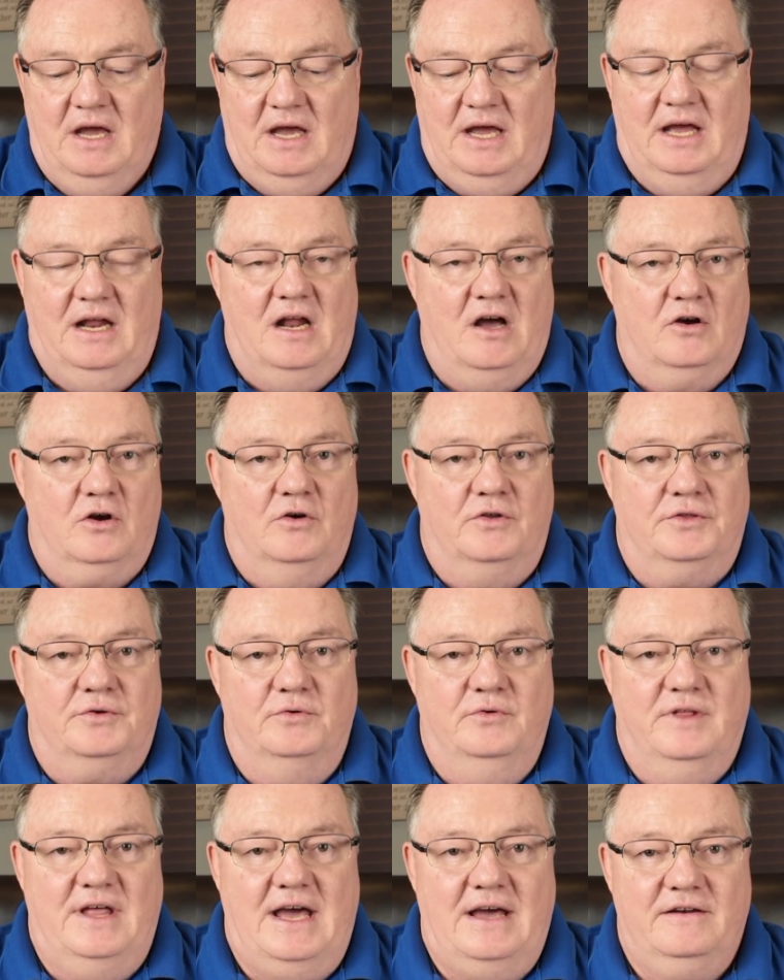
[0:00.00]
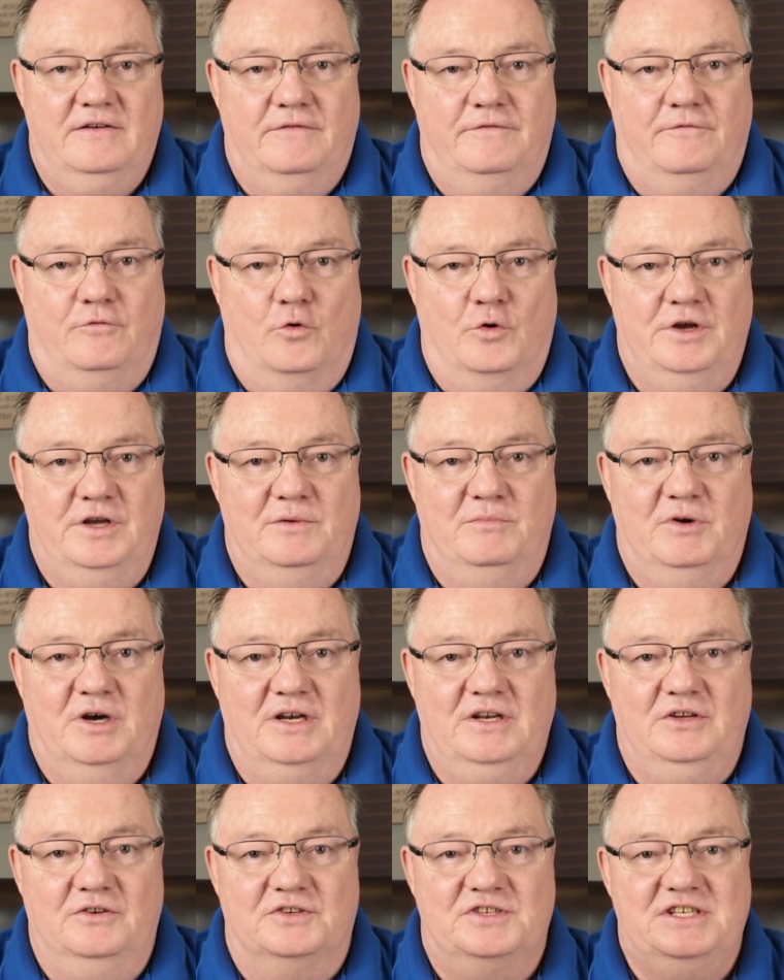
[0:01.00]
And I'll go through that for you,
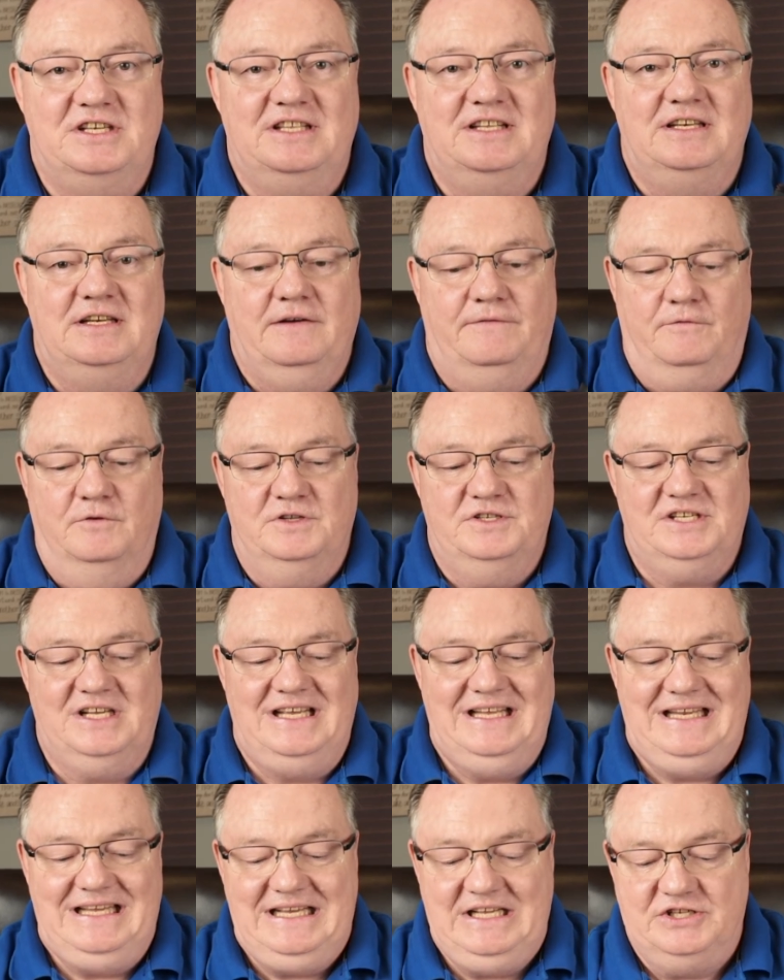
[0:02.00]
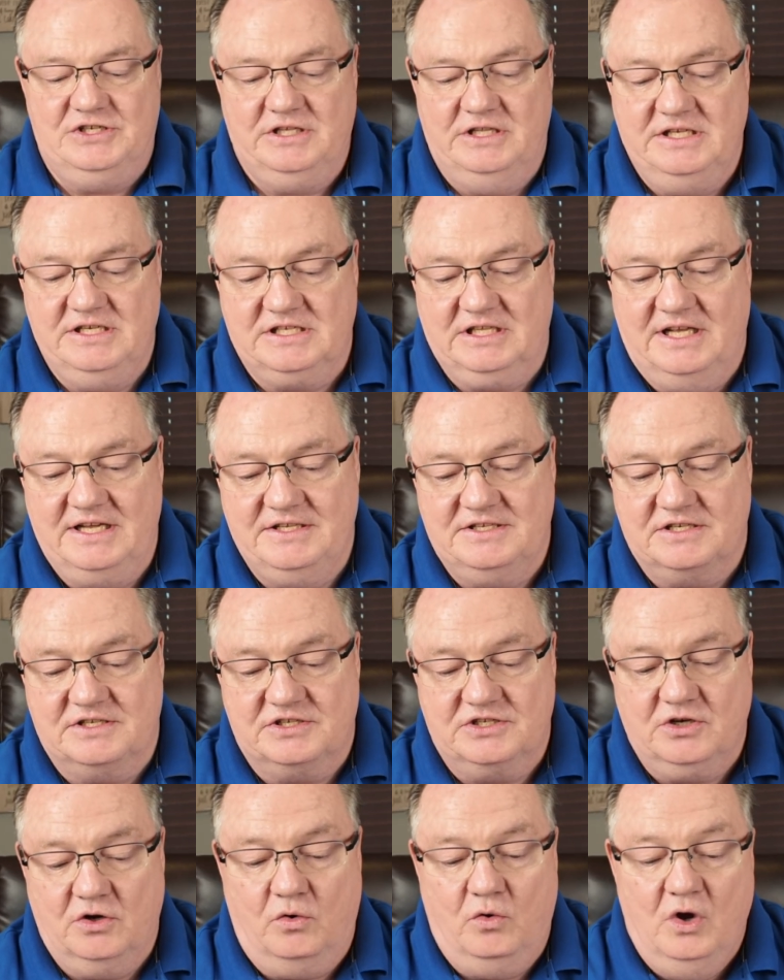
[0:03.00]
but you'll see the difference in each of these
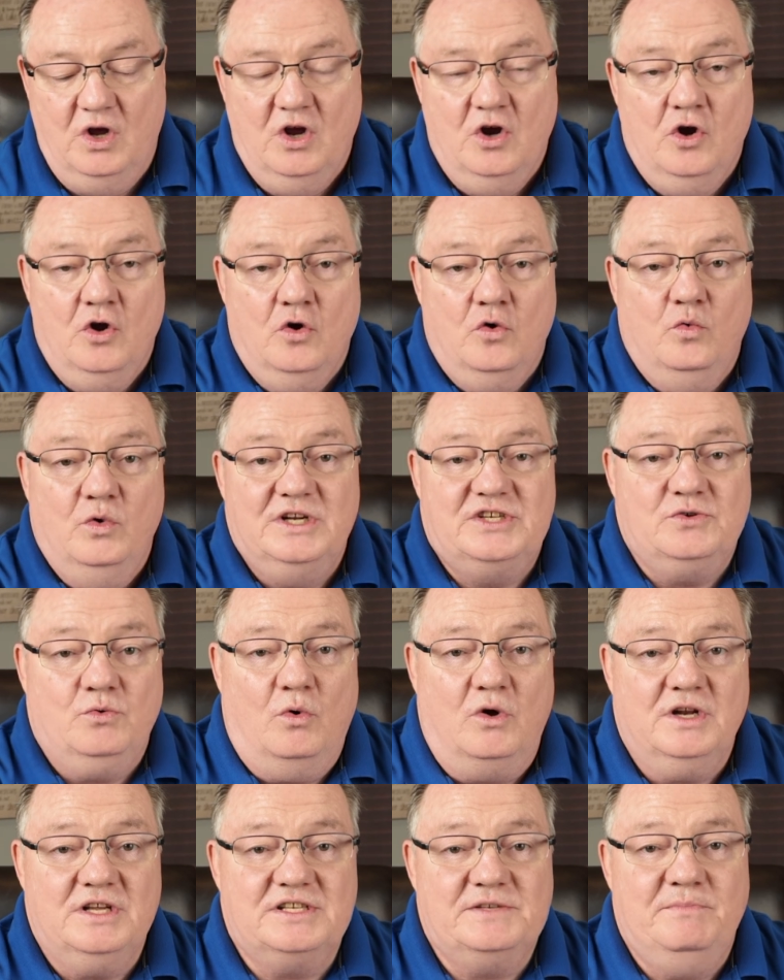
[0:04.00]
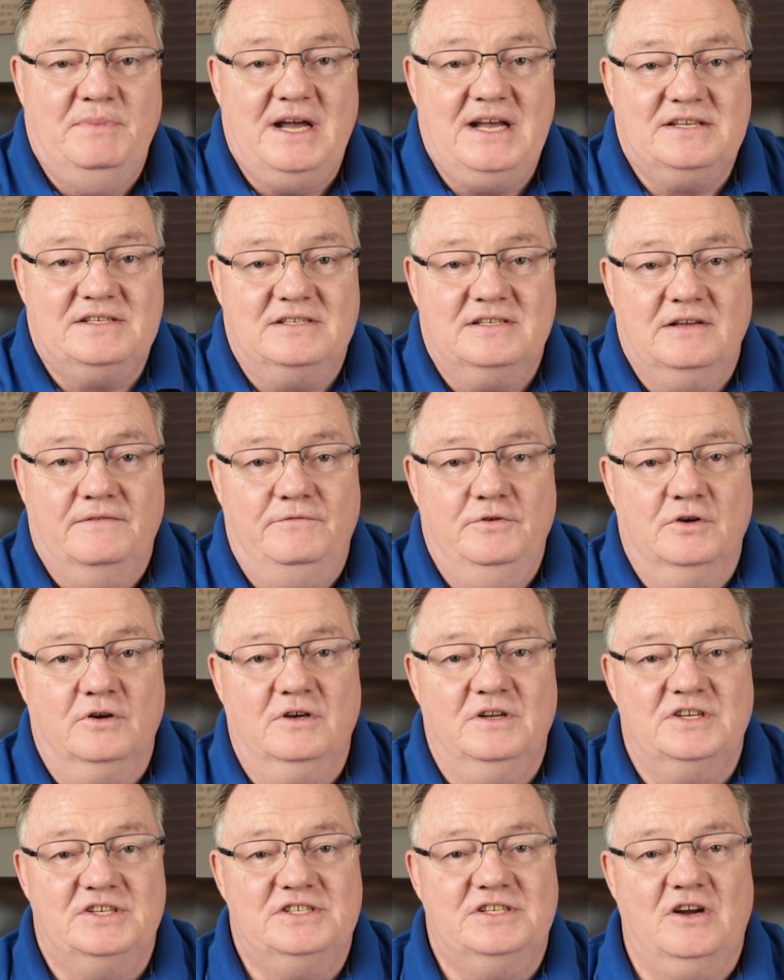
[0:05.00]
lenses. So which one is best if you're
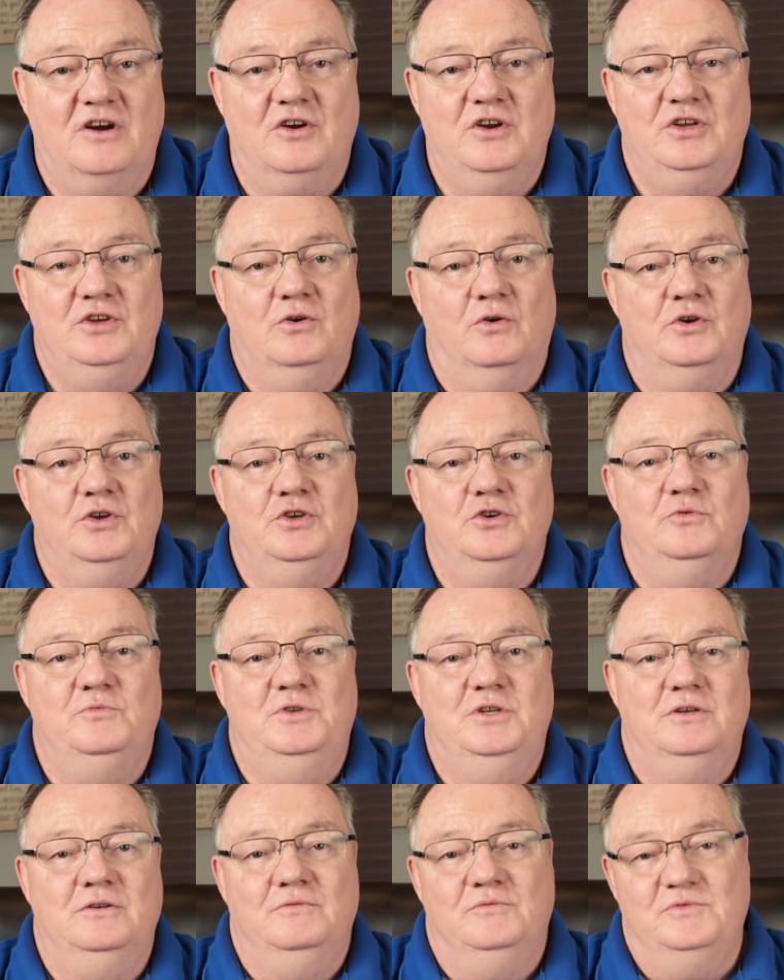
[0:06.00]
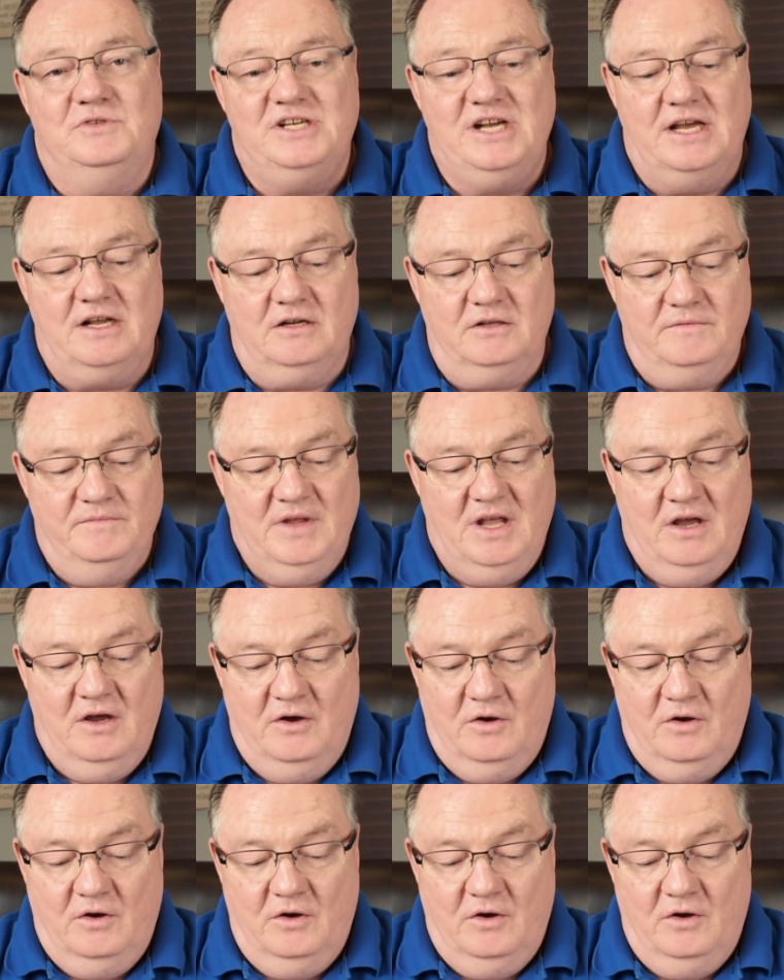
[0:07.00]
going to start your YouTube channel?